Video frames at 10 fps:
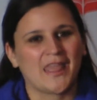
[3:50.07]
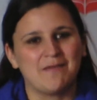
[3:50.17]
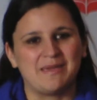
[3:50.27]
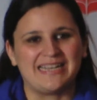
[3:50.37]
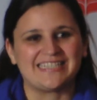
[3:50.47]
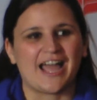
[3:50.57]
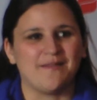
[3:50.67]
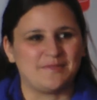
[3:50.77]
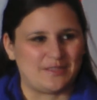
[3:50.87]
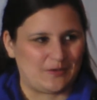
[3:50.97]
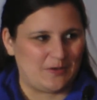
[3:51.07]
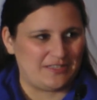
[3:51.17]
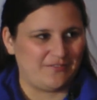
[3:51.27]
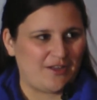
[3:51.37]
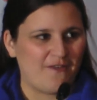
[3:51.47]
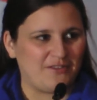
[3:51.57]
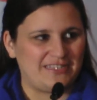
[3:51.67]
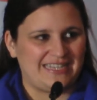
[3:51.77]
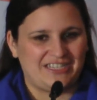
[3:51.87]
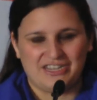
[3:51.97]
many times in the course of
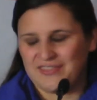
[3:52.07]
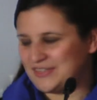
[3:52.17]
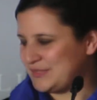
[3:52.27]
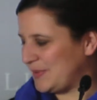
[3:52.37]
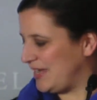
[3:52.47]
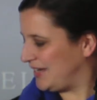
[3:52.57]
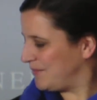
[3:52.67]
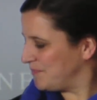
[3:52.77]
conversation this week.